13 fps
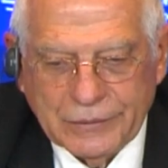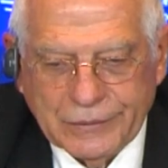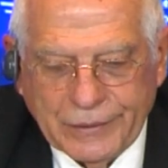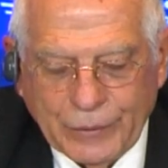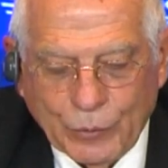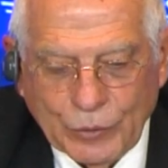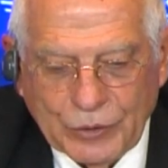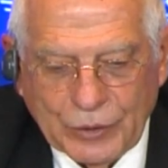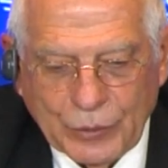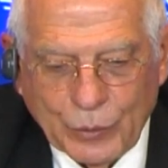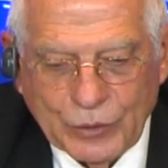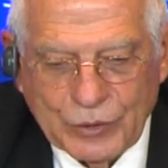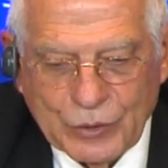I
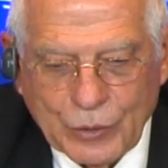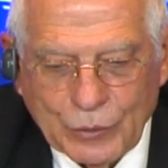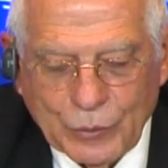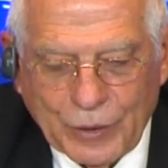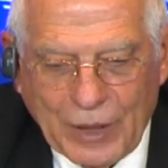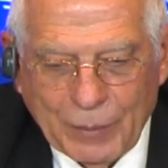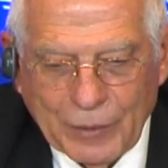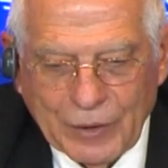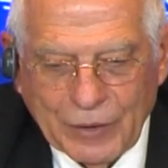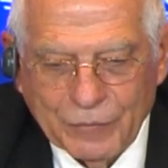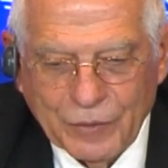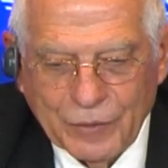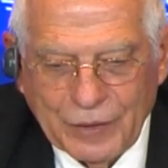wonder what is going to happen
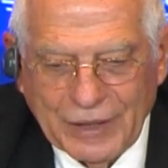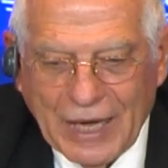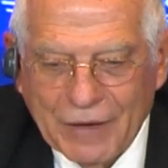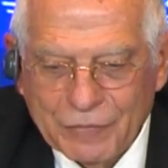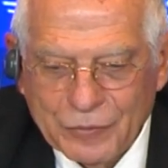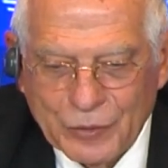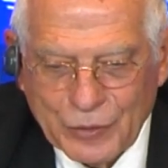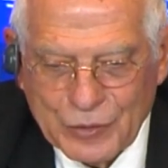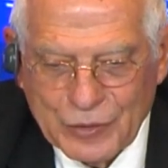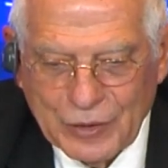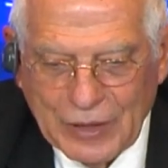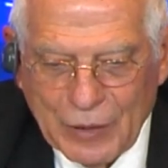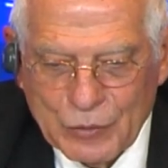after the
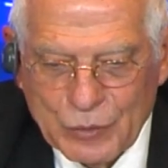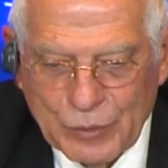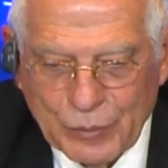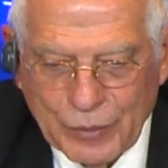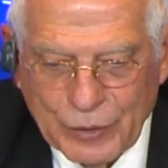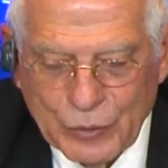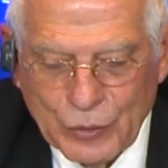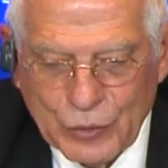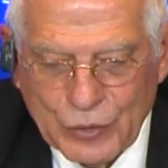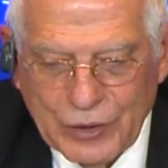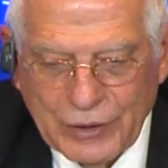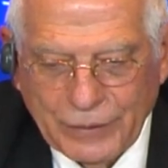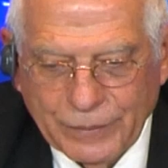NAFTAX announcement by
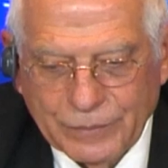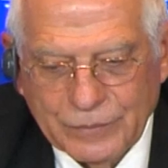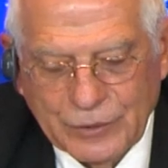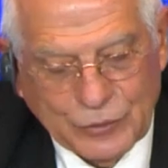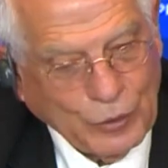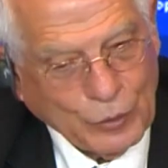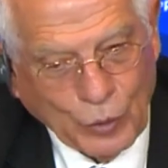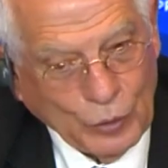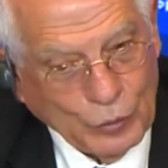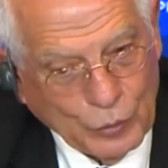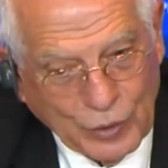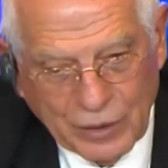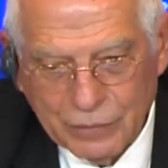Turkey. It's not
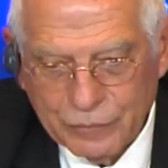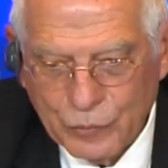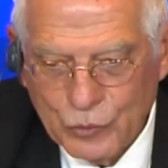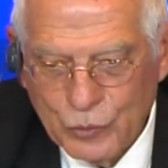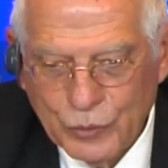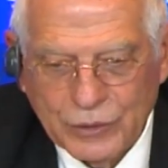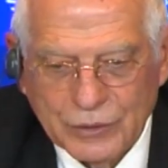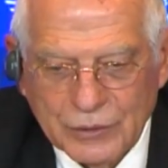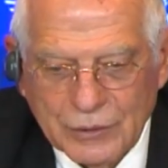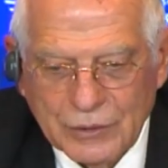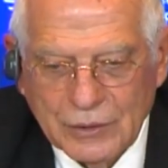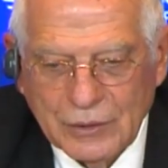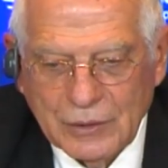going to help, for sure,
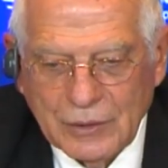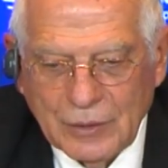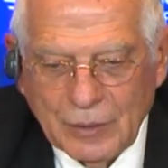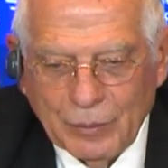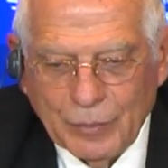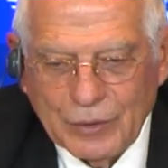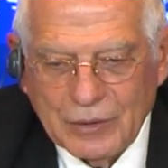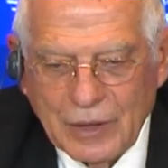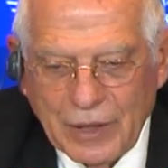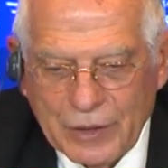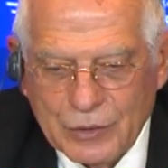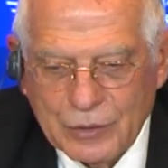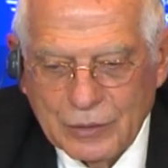but
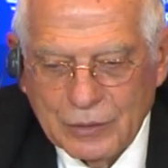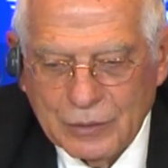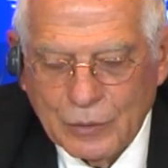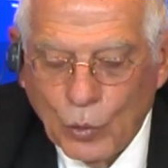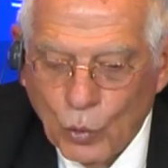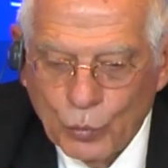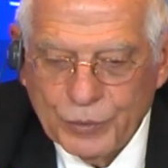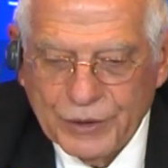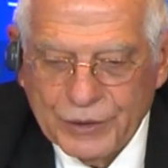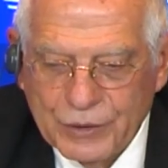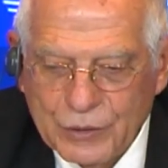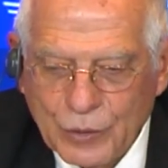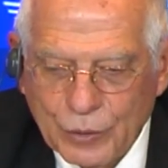let's uh, hope
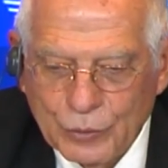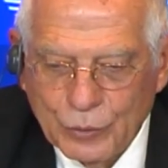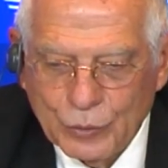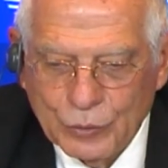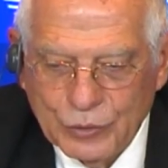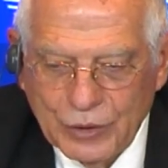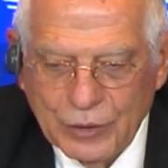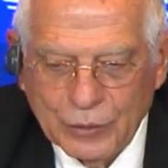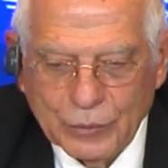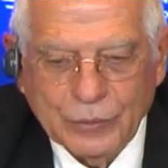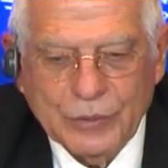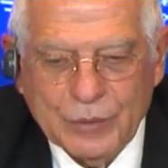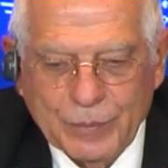that it's going to
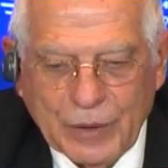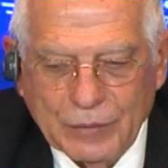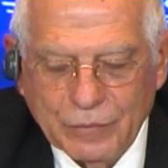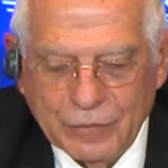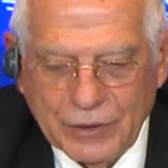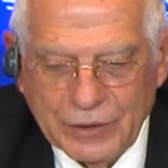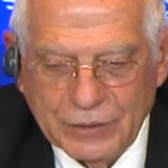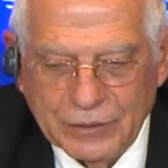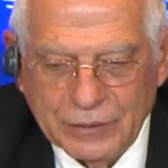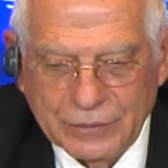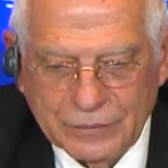continue in spite of that.